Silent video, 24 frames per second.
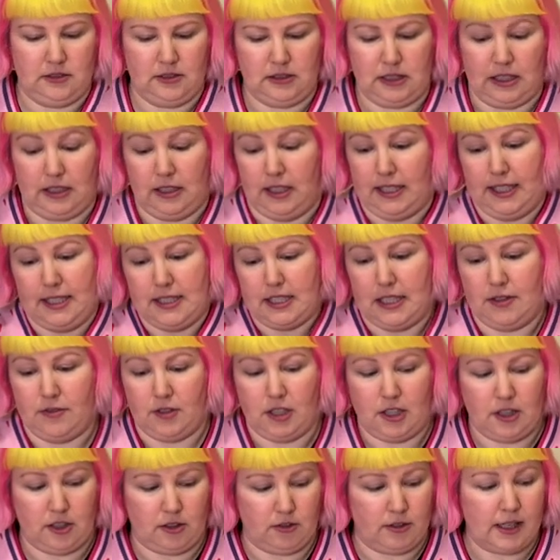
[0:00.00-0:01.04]
And I guess even
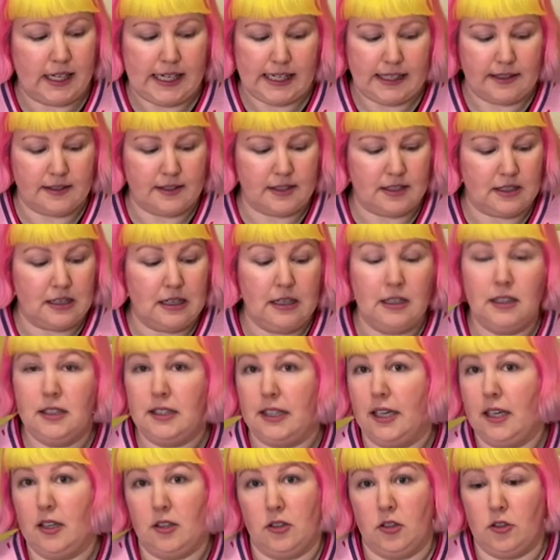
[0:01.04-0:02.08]
in the greens,
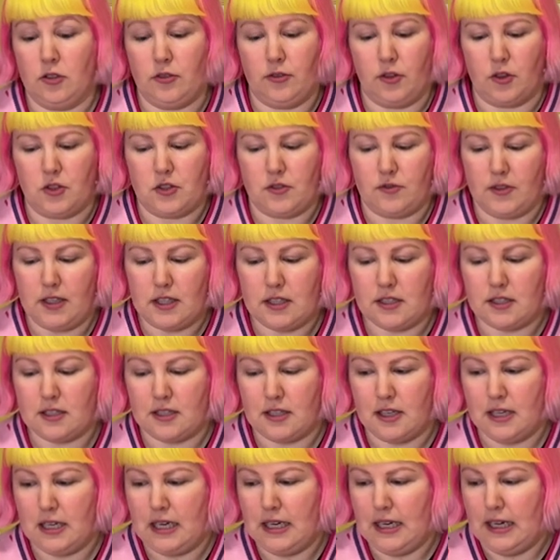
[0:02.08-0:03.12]
yeah, no false fits.